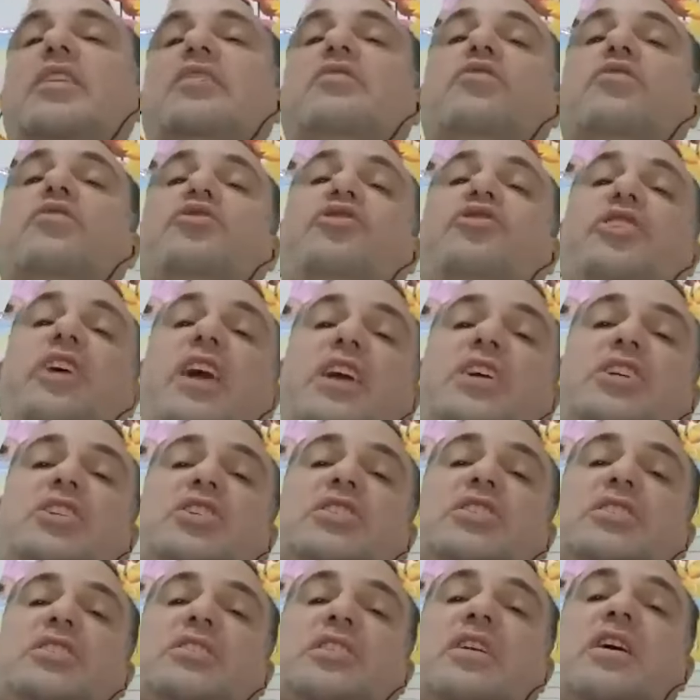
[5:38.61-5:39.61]

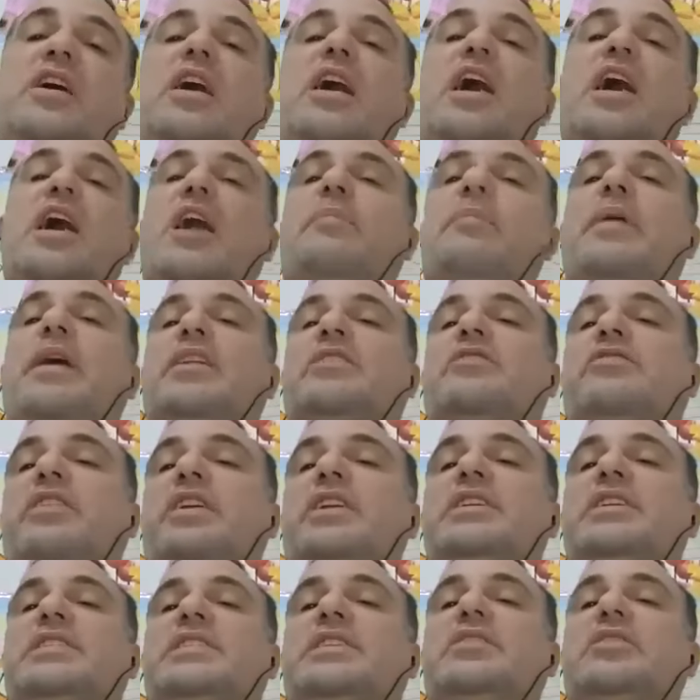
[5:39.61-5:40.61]
negotiation about
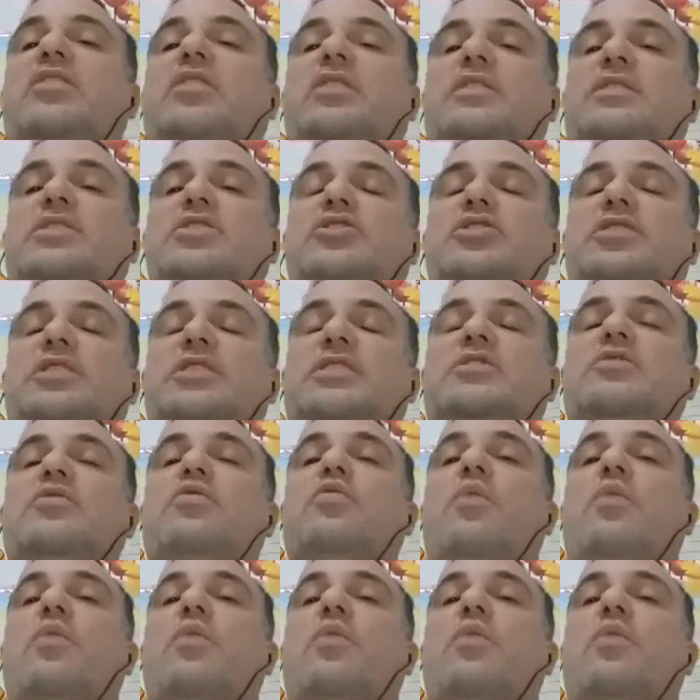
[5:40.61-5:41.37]
releasing hostages.